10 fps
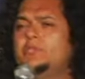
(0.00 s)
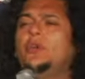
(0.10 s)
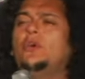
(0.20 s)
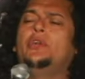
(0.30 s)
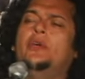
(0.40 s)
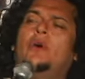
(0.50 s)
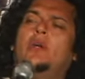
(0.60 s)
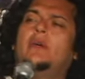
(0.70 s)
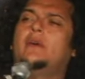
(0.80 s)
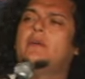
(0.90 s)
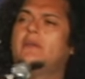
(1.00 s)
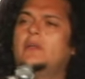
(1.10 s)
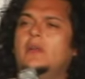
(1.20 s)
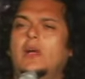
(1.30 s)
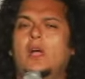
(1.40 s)
you know who you
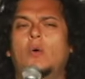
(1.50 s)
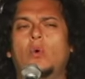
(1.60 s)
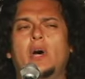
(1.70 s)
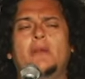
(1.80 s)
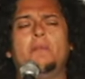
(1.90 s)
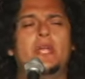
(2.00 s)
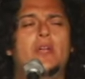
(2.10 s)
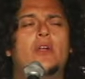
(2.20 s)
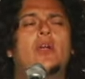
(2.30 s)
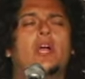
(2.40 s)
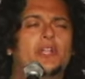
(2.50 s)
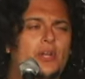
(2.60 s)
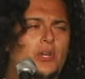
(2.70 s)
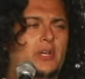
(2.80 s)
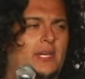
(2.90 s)
are. What mirror are you
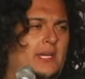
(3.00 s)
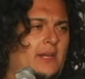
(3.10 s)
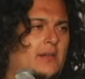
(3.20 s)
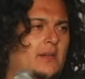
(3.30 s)
looking at?